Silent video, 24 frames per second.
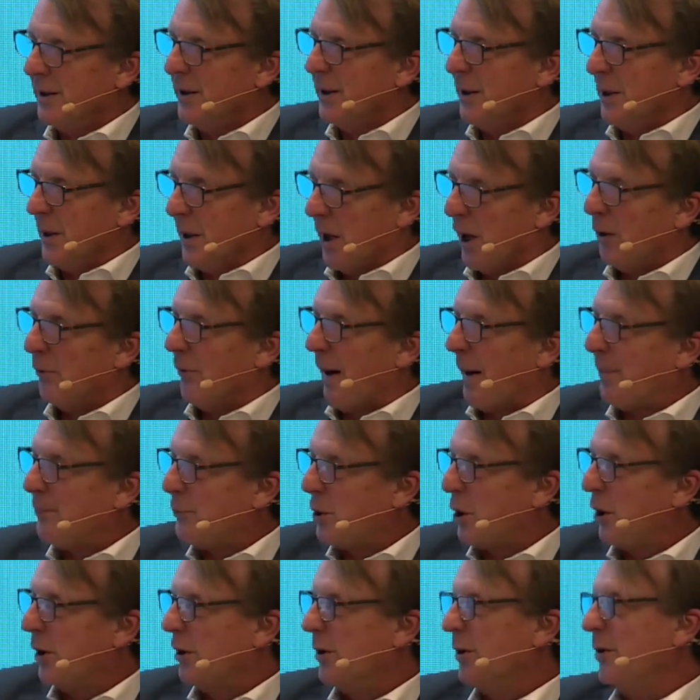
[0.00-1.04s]

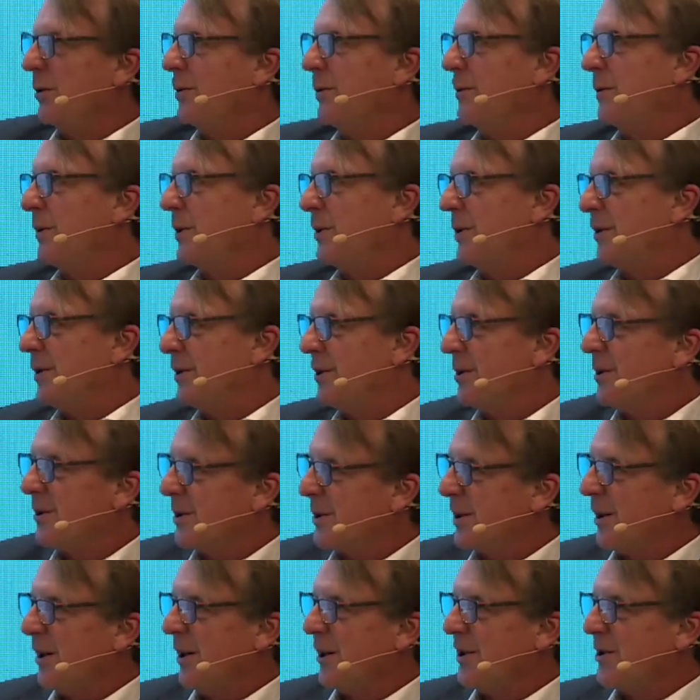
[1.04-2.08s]
Aramco is
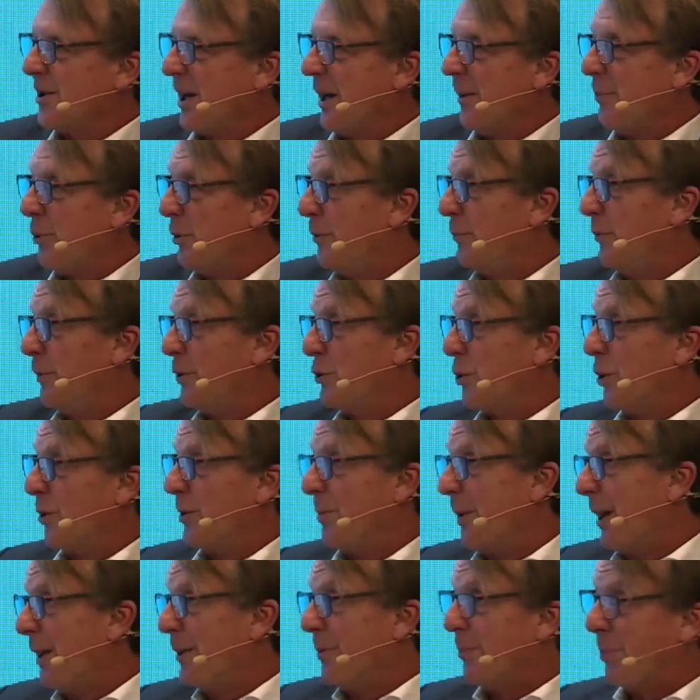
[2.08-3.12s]
an example, and we talked
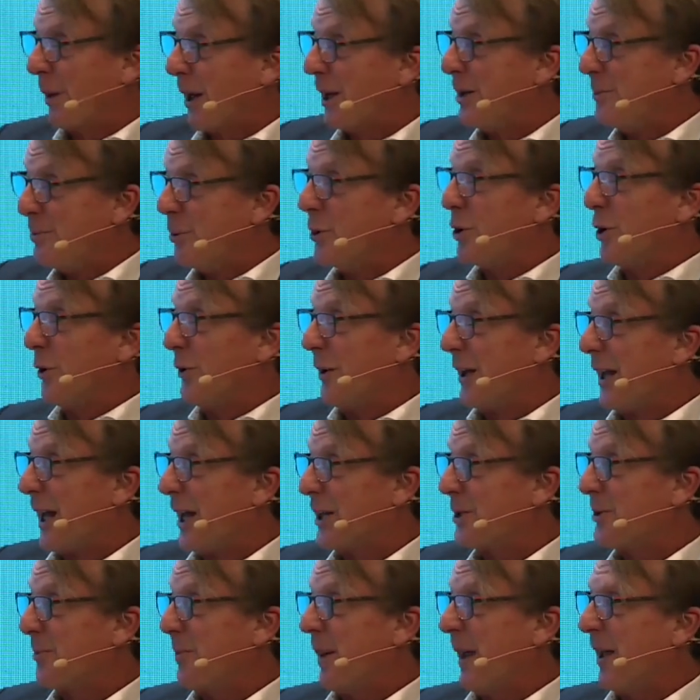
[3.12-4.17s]
about the playbook on the
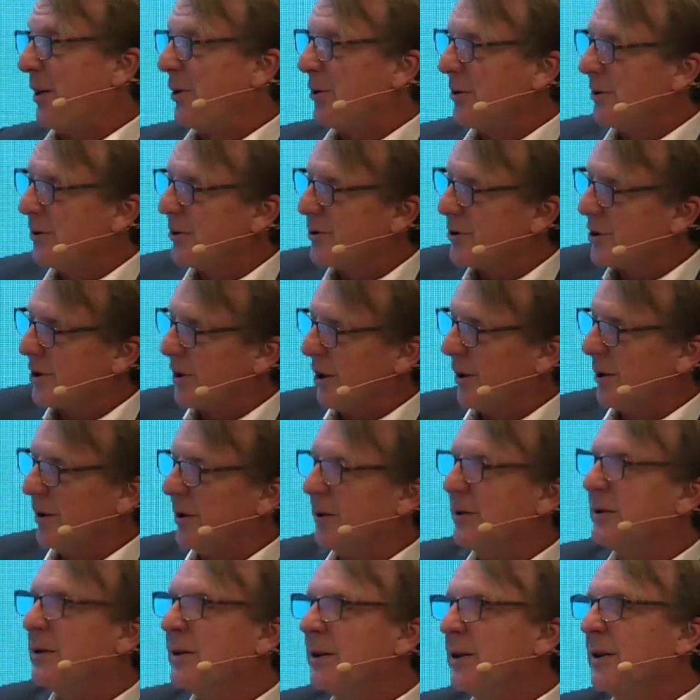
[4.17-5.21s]
last panel. Yes.
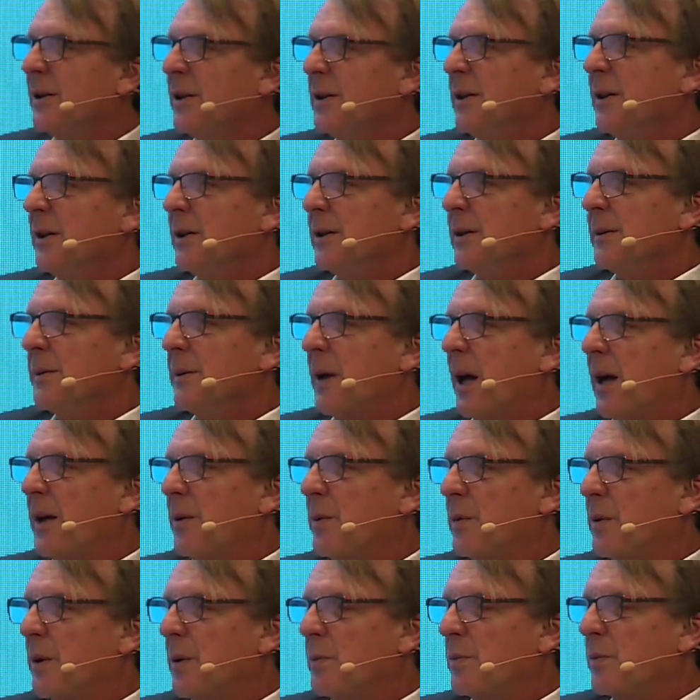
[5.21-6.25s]
So
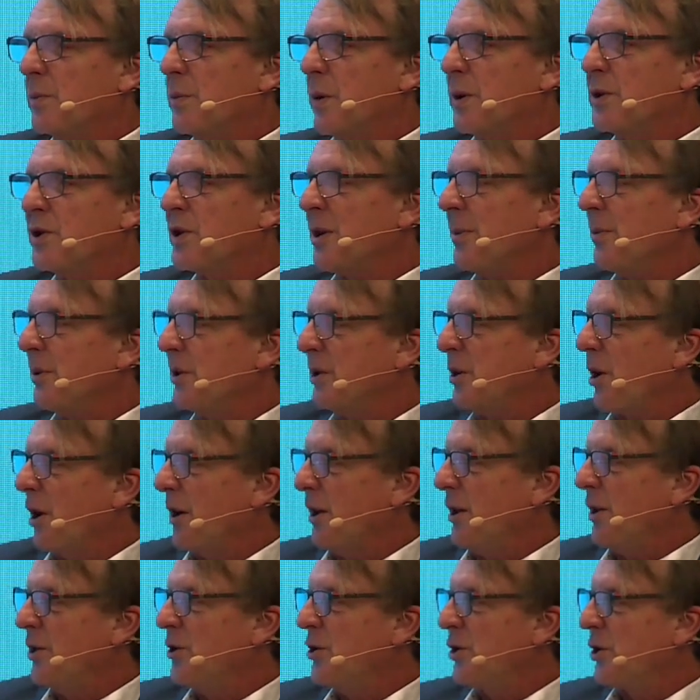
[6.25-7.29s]
what are some of the kind
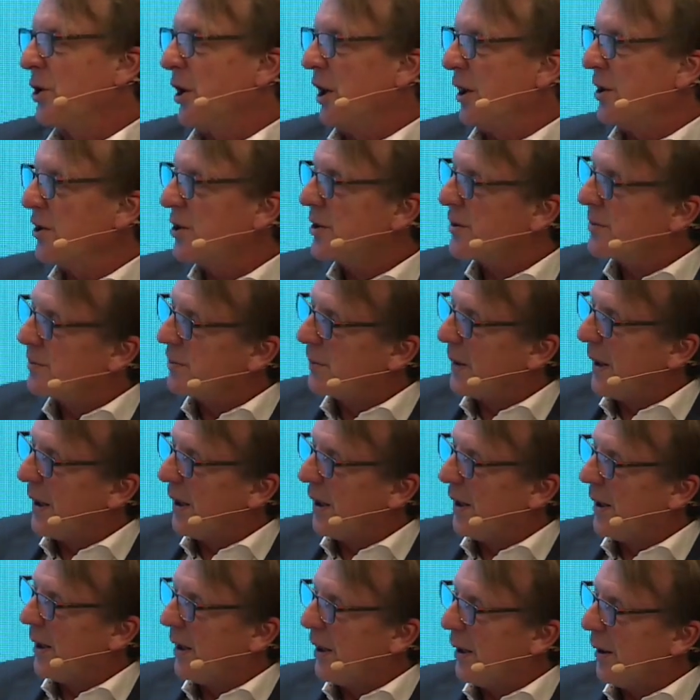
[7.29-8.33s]
of insights
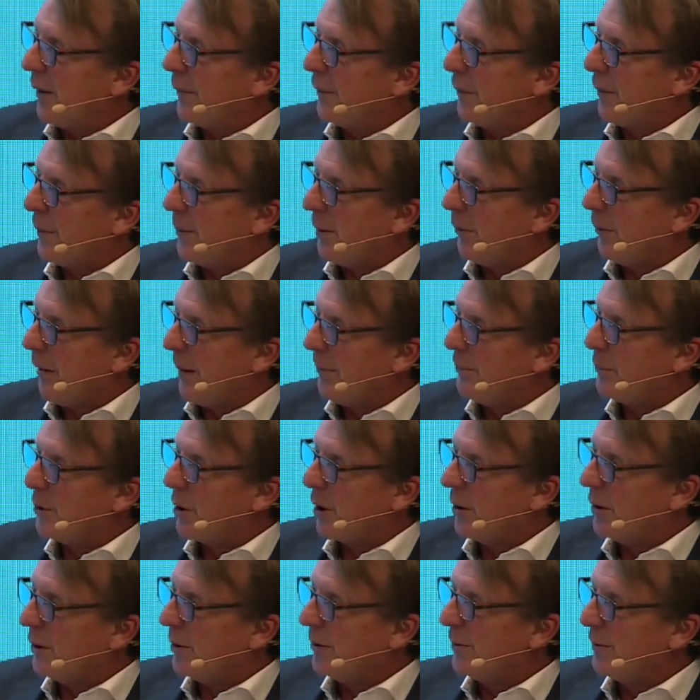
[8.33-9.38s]
from
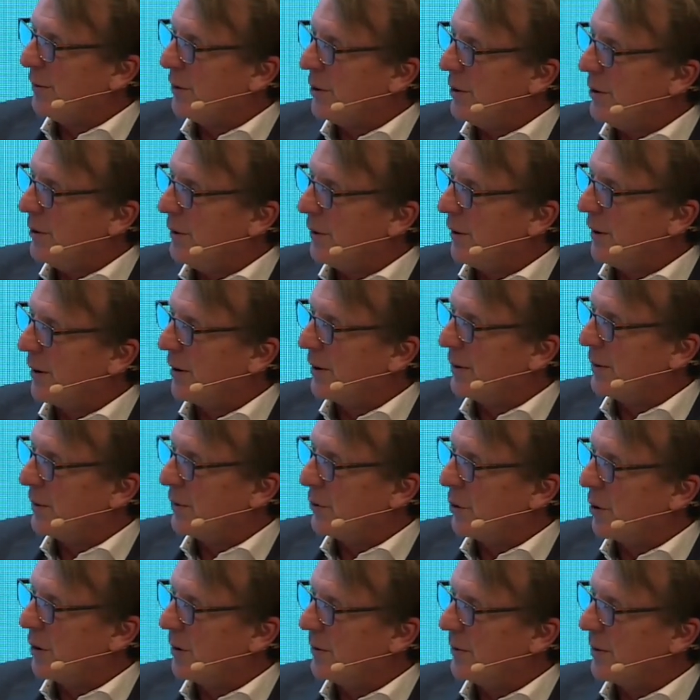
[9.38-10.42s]
Aramco that you think
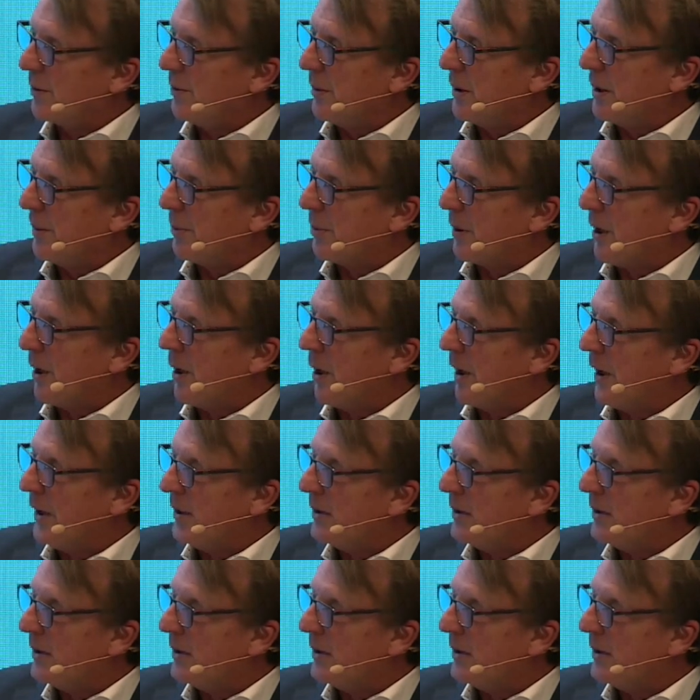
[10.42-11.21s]
can be applied?